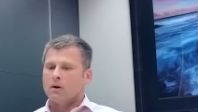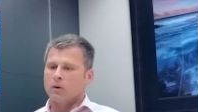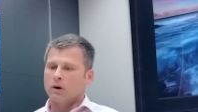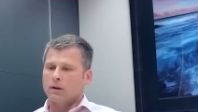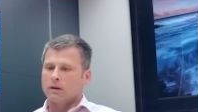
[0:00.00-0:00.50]

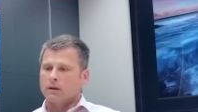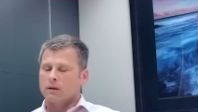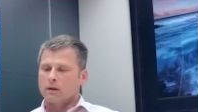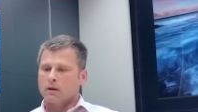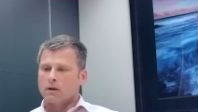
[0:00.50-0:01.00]
Well,
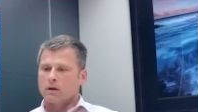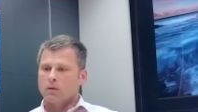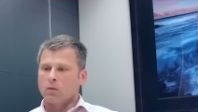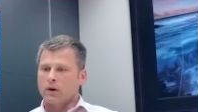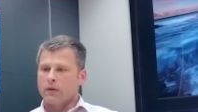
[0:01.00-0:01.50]

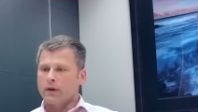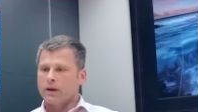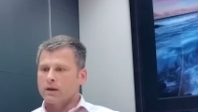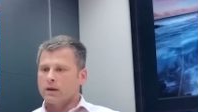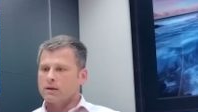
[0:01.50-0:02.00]
one of the
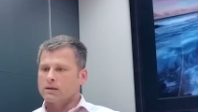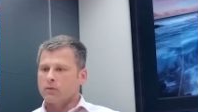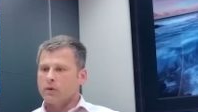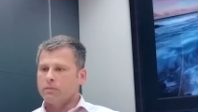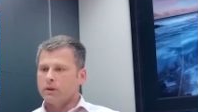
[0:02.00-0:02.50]
things is that
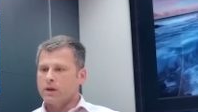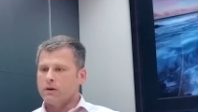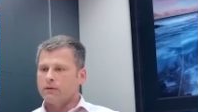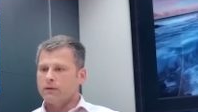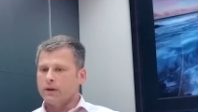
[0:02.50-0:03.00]
we
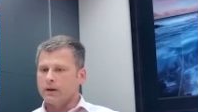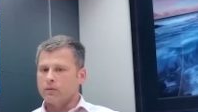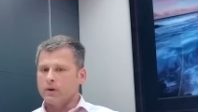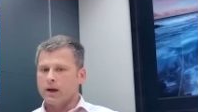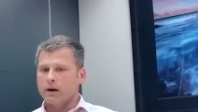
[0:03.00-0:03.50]
believe that
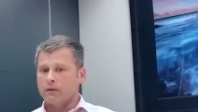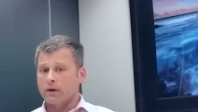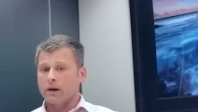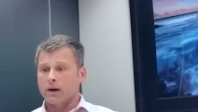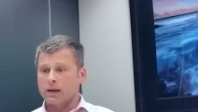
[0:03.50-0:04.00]
we have
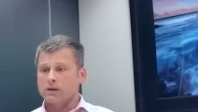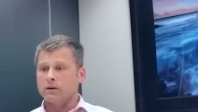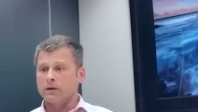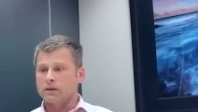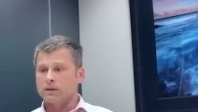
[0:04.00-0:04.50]

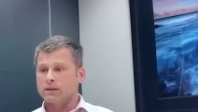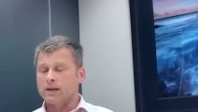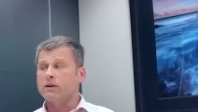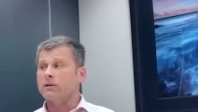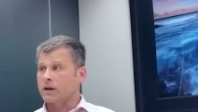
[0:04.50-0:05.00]
excellent
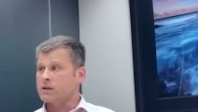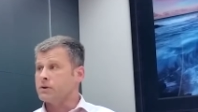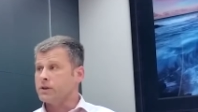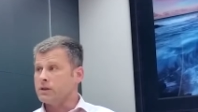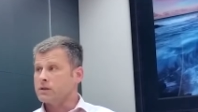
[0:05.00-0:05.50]
technical
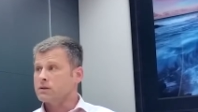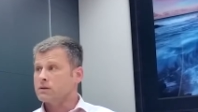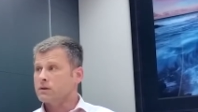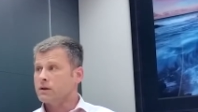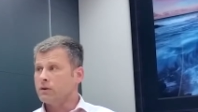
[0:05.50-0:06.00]
expertise
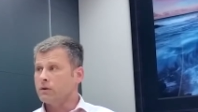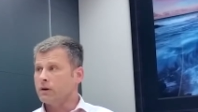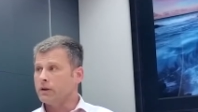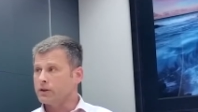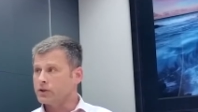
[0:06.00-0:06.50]
here
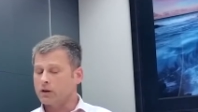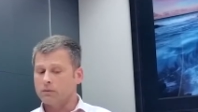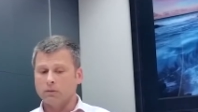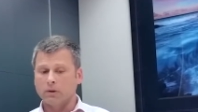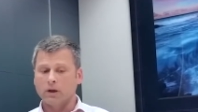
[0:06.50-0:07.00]
in the Czech
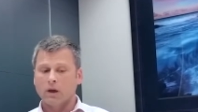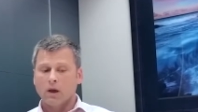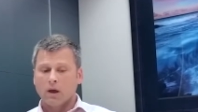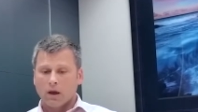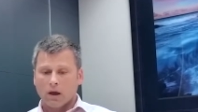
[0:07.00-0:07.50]
Republic,
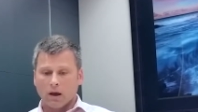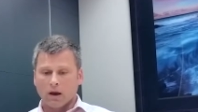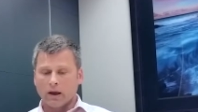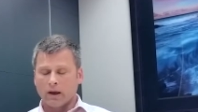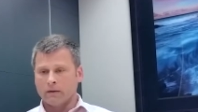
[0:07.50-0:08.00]

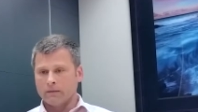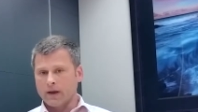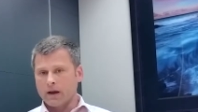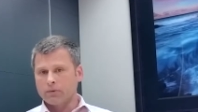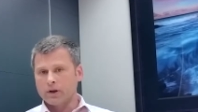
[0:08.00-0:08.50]
and
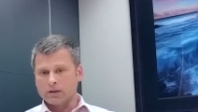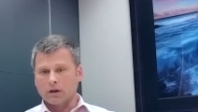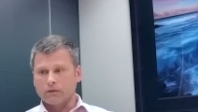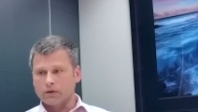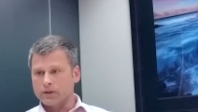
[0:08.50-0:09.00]
that brings a
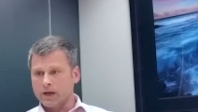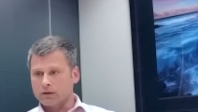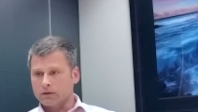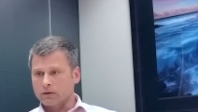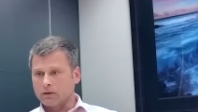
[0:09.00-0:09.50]
lot of good
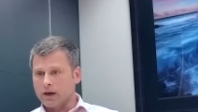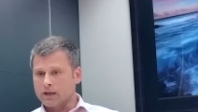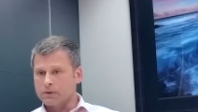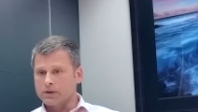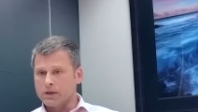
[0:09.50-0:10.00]
technical
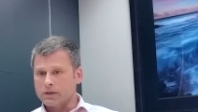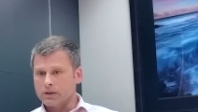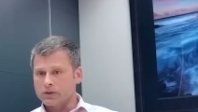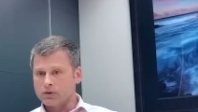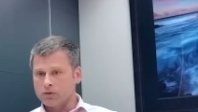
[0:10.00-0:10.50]
expertise
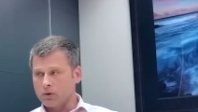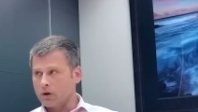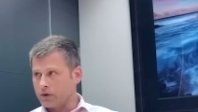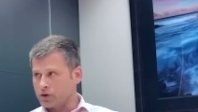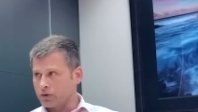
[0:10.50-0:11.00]
into
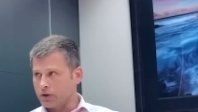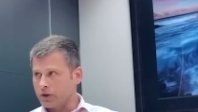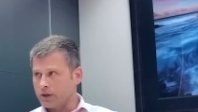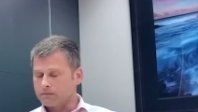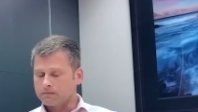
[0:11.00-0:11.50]
Visual
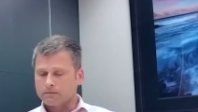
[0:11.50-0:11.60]
Unity.